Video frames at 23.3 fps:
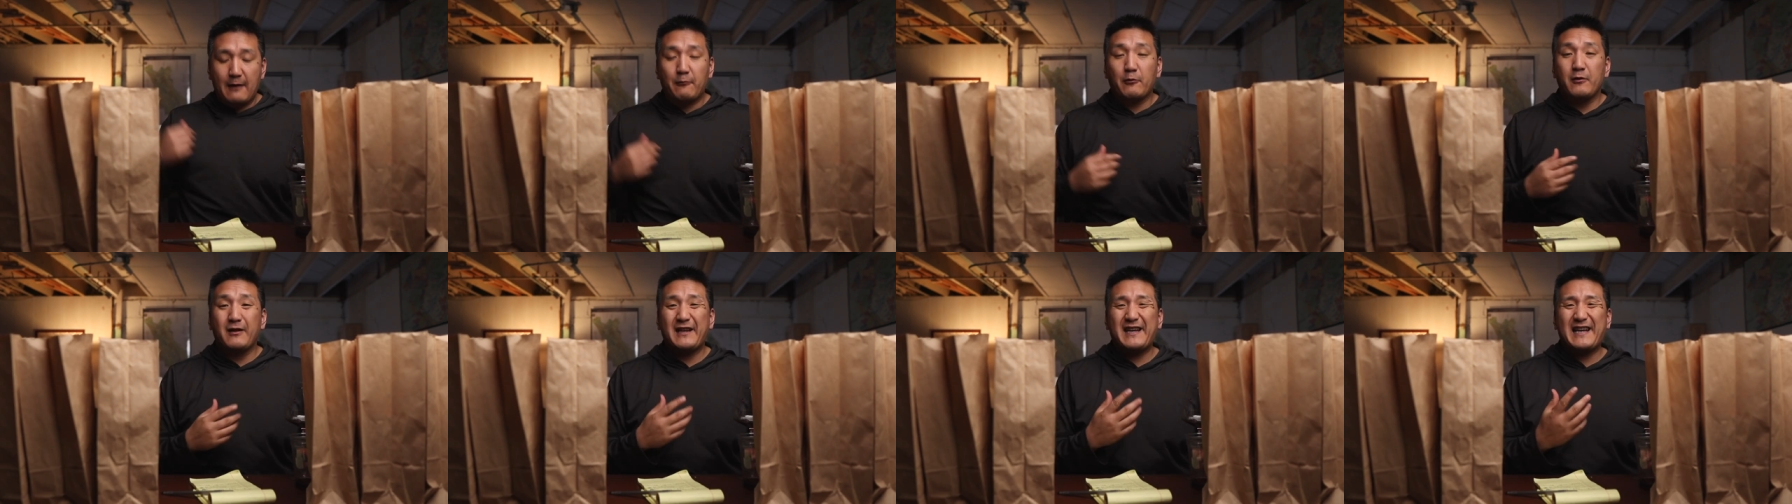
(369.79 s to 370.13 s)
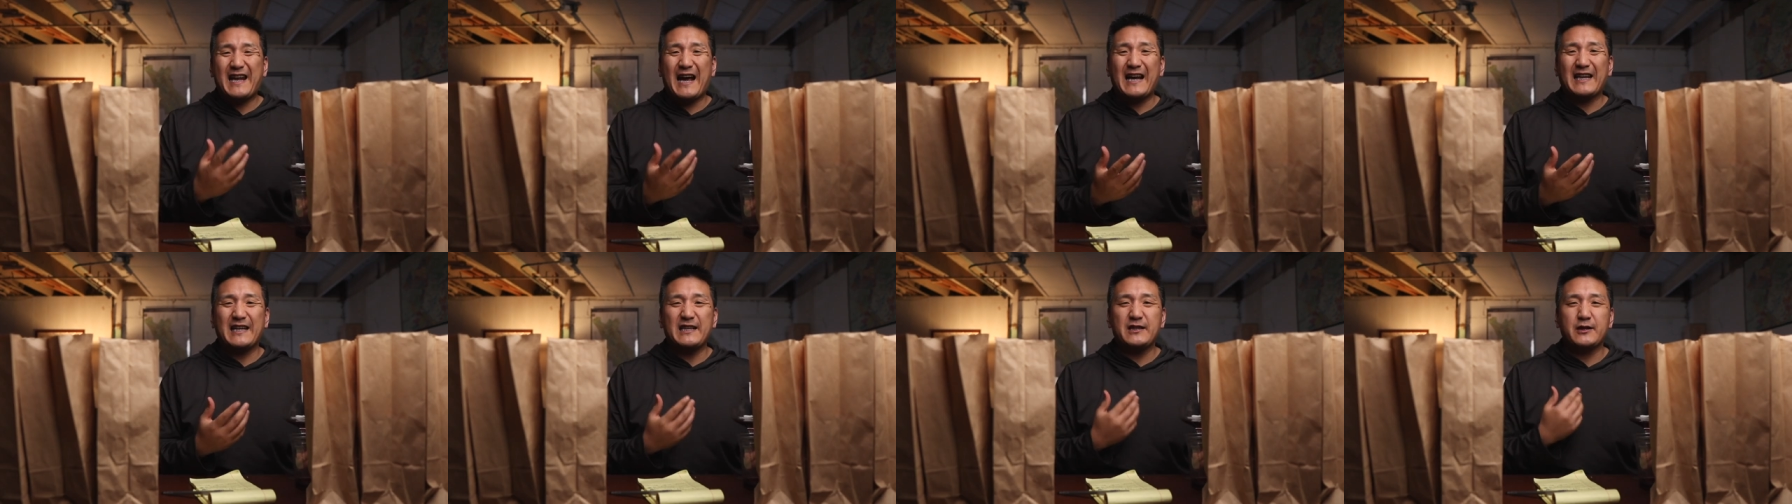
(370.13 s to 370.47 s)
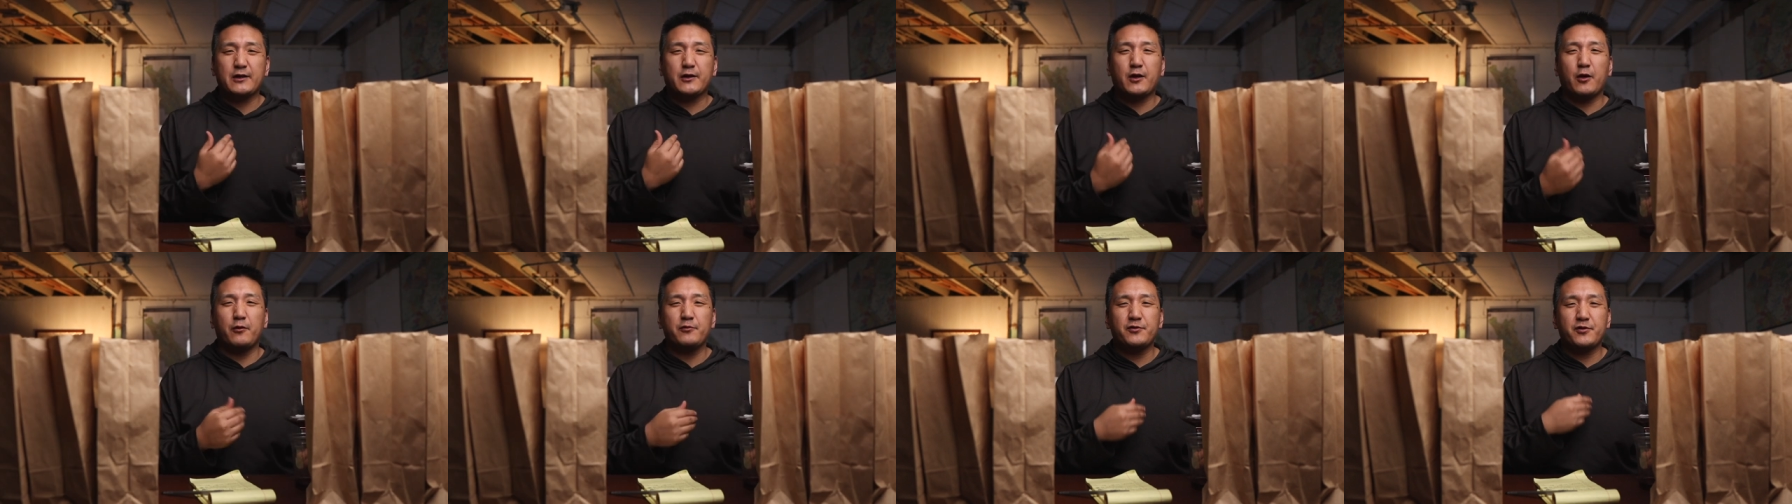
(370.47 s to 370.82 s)
I really got into
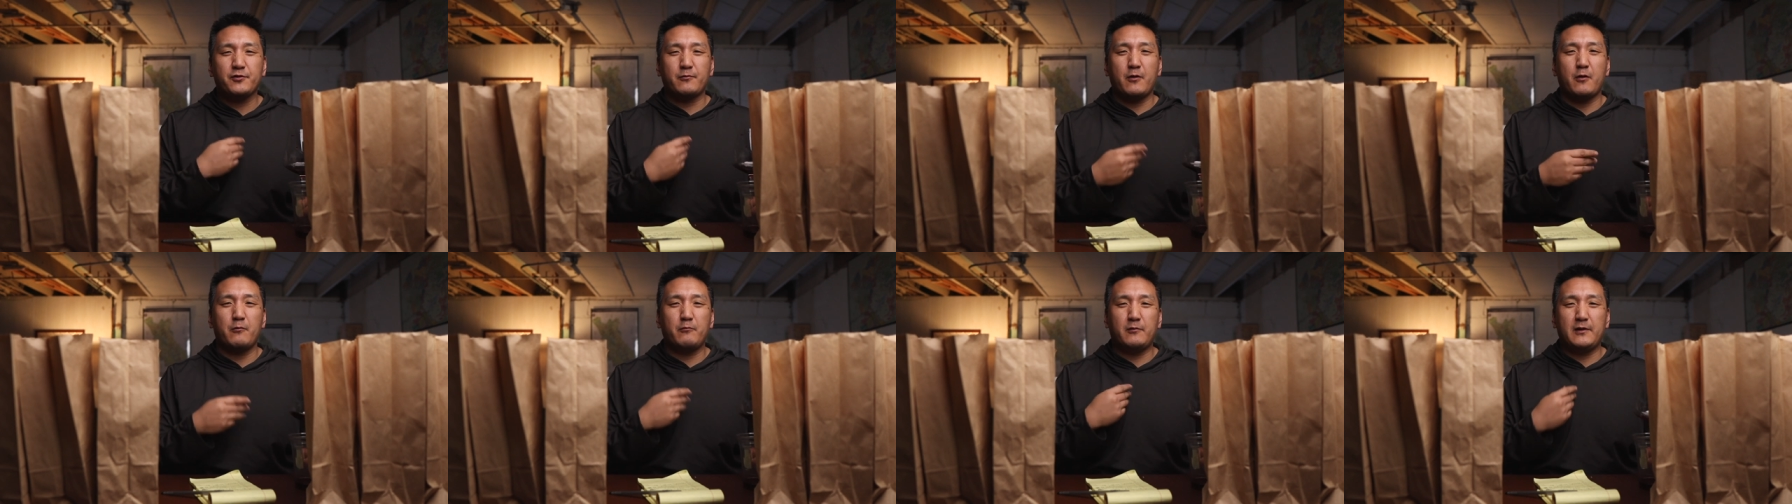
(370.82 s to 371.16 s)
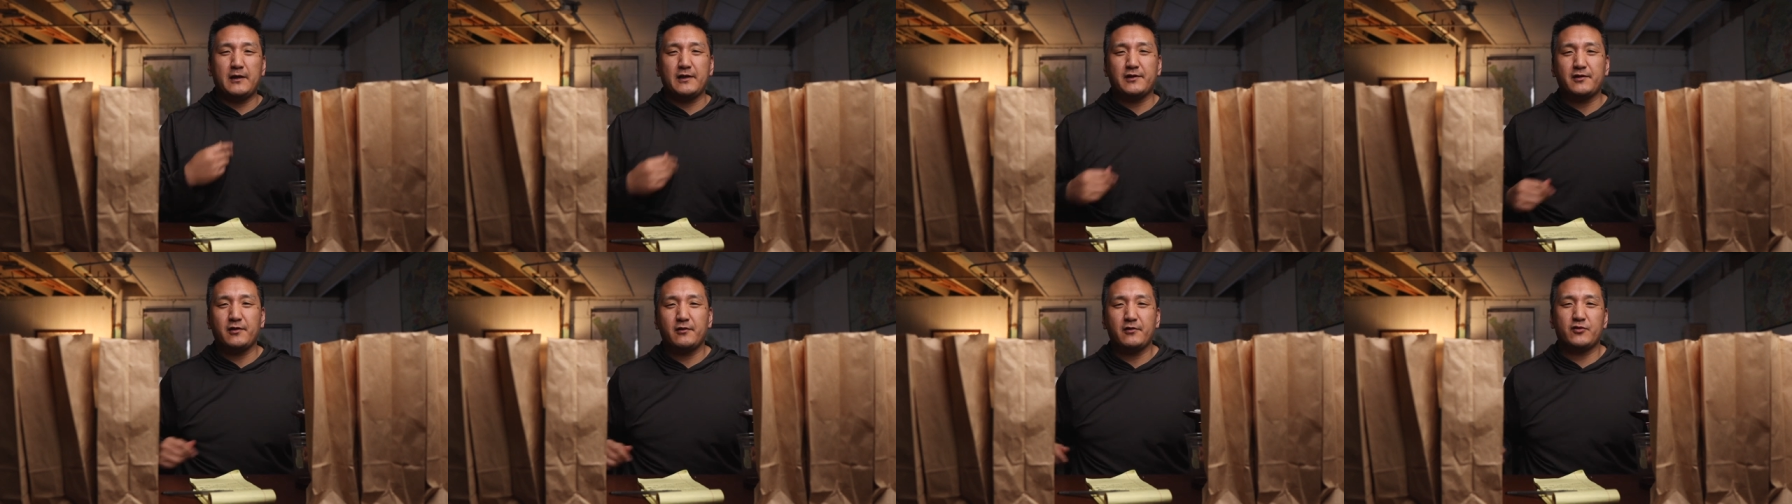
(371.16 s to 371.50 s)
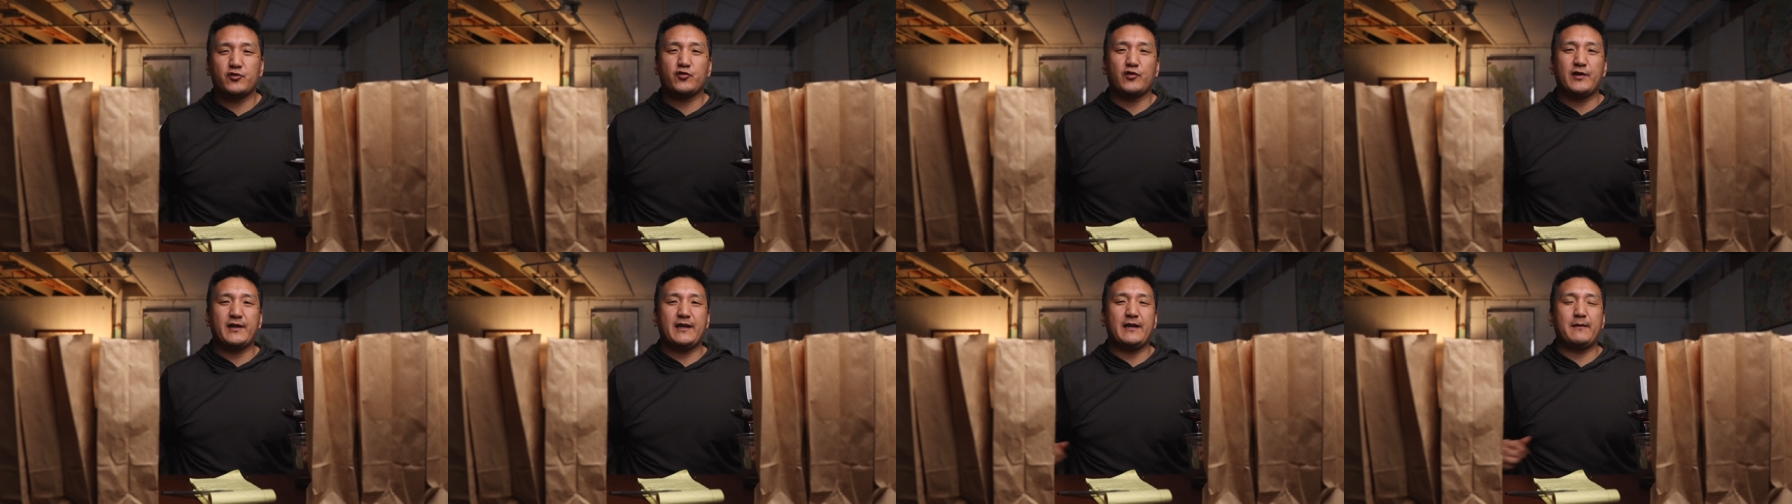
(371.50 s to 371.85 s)
Côtes du Rhône when I started
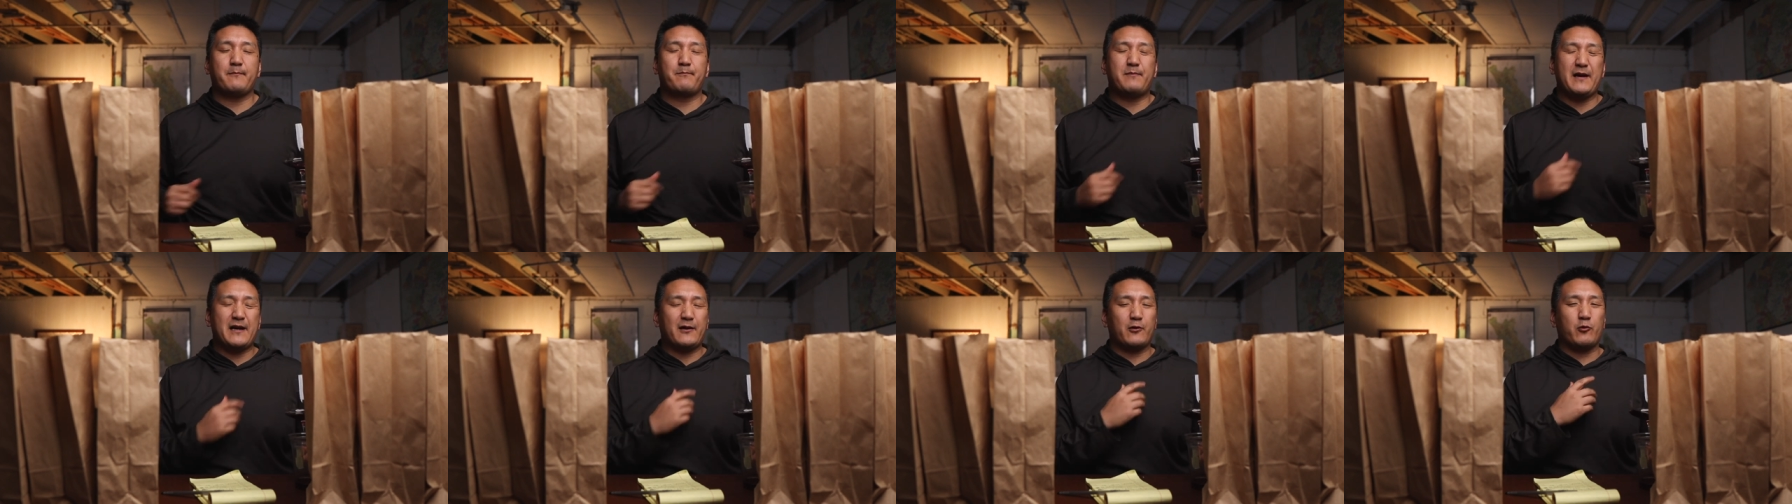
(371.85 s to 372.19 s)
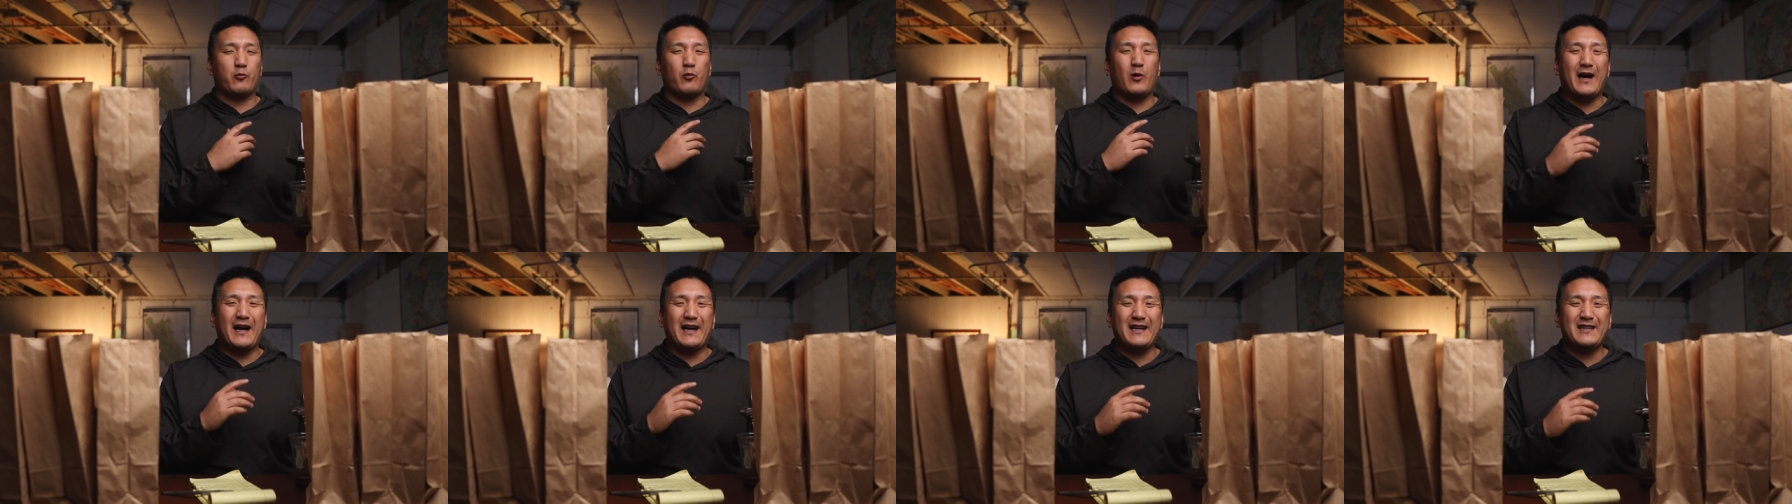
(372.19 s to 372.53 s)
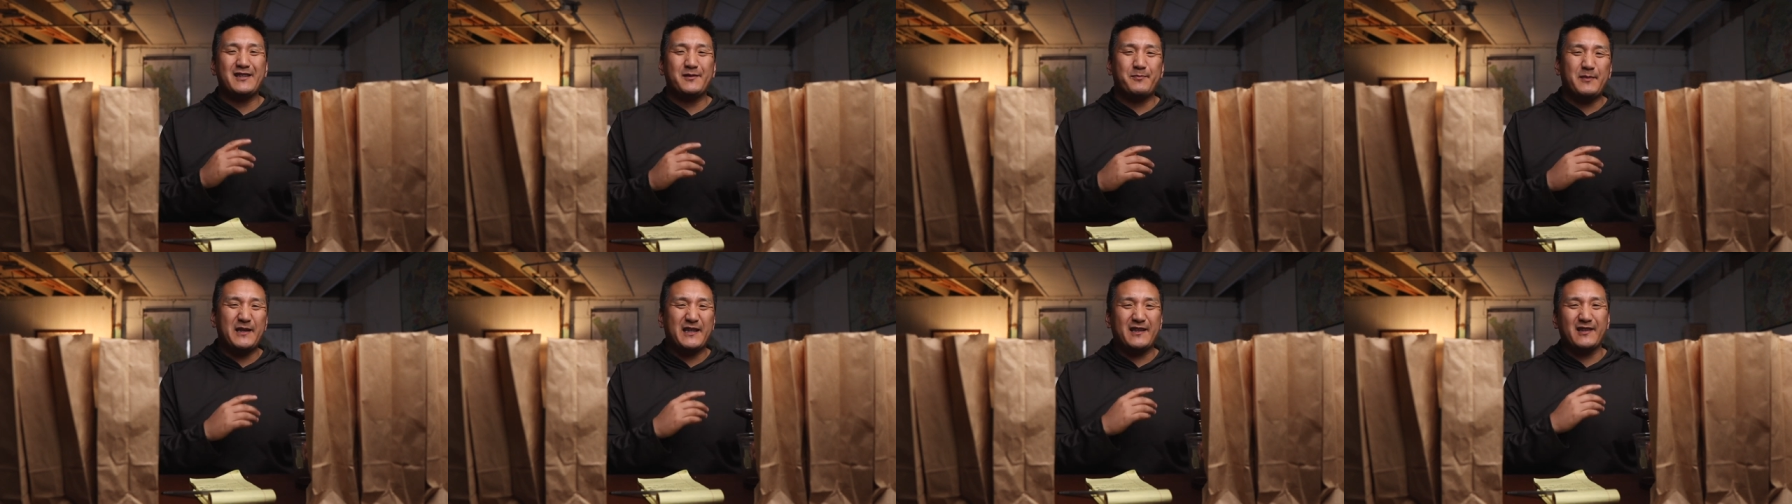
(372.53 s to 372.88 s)
drinking better
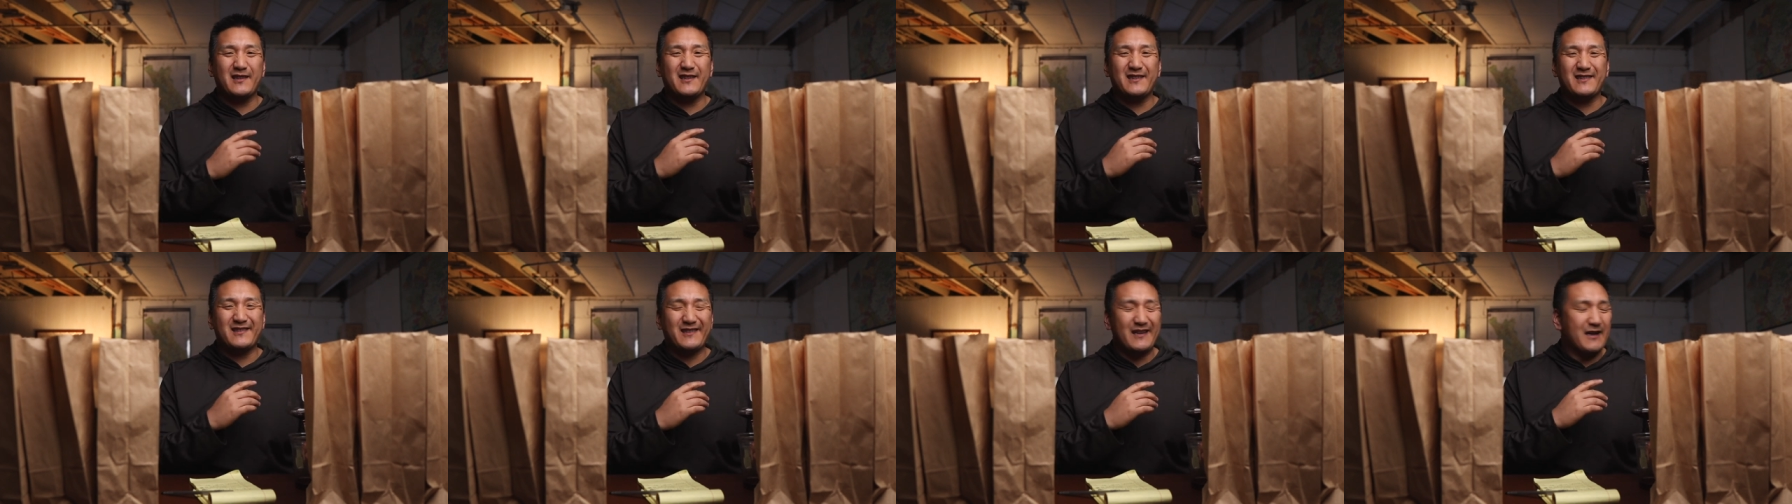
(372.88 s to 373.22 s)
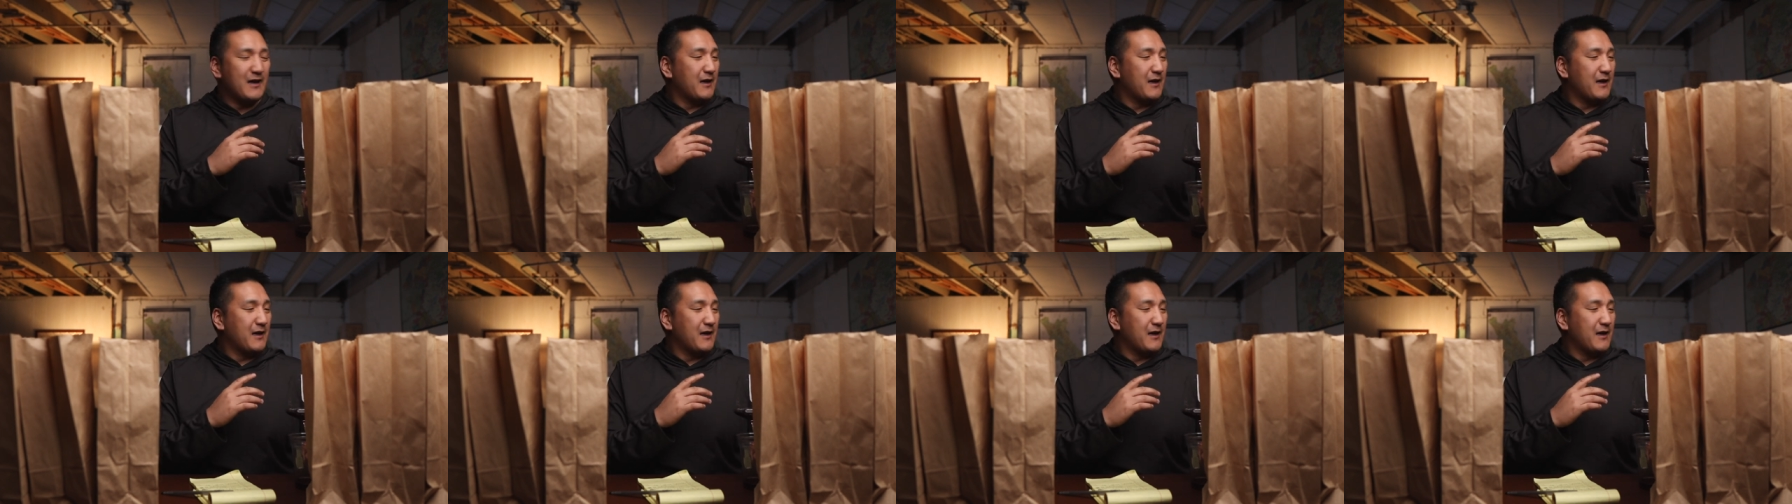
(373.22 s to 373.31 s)
wines because